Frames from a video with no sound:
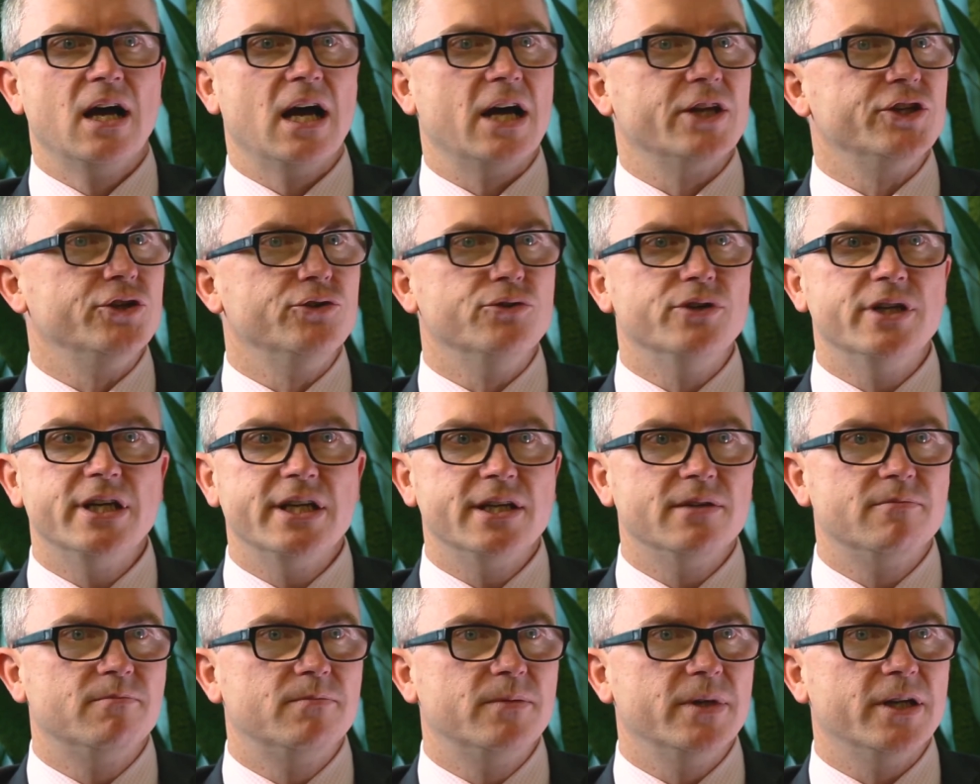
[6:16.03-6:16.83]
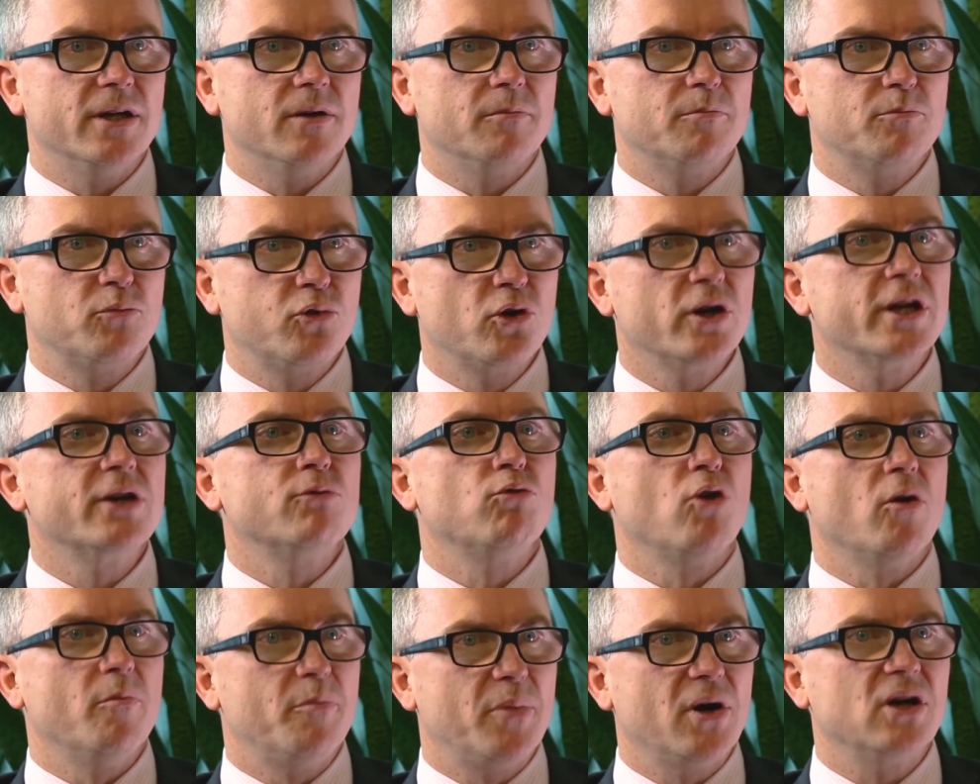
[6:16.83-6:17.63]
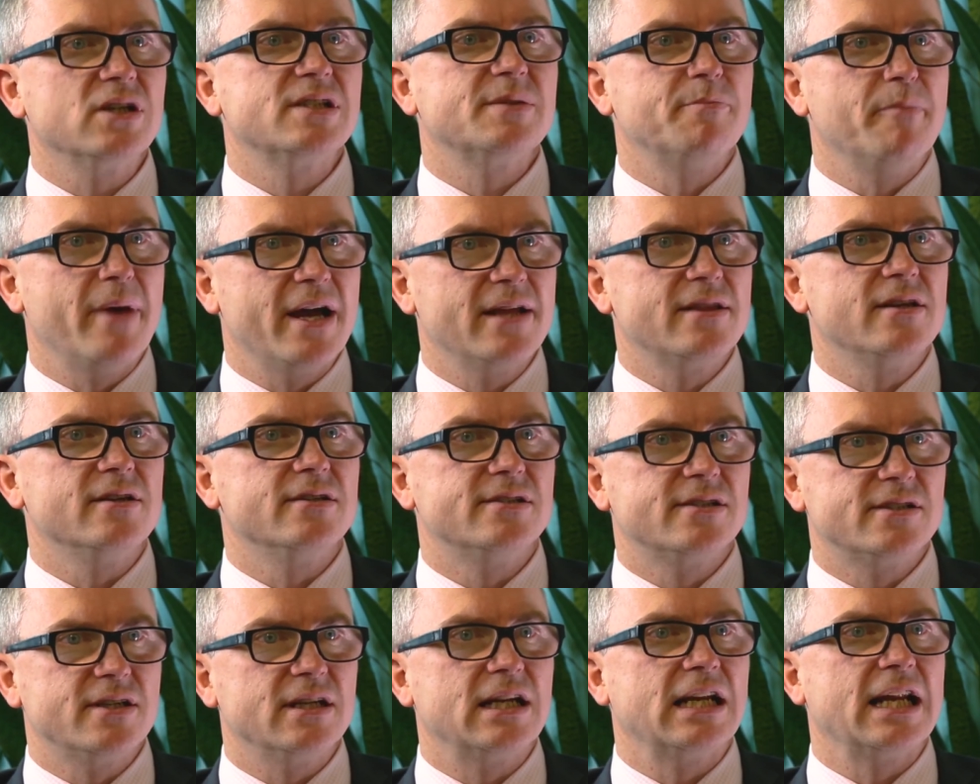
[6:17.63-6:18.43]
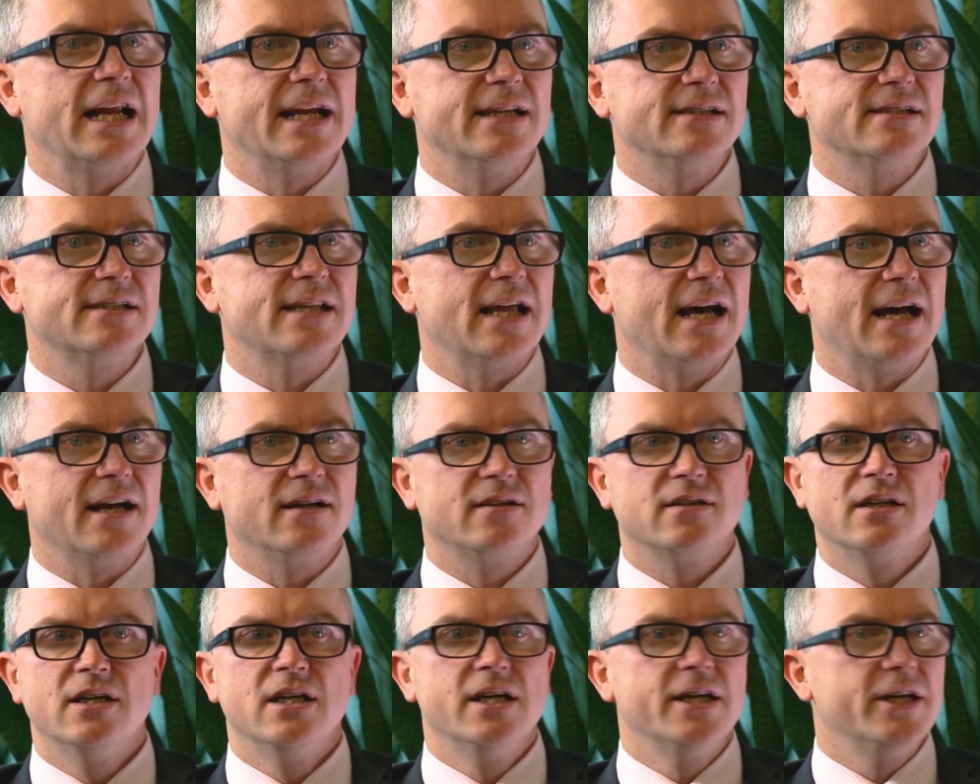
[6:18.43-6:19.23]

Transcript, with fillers: and you need you know, pretty robust methods to cleanse that.